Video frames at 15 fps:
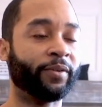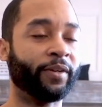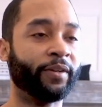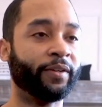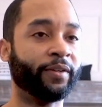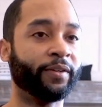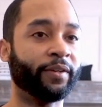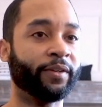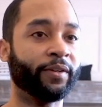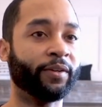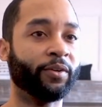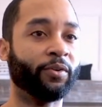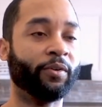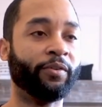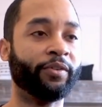on,
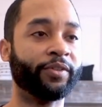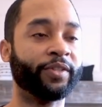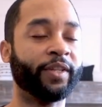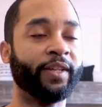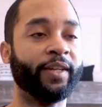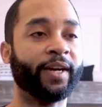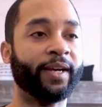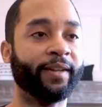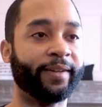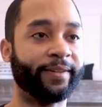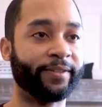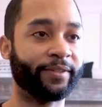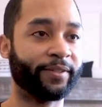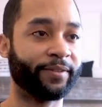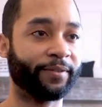or just key
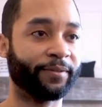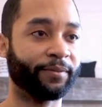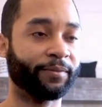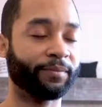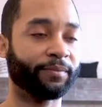highlights?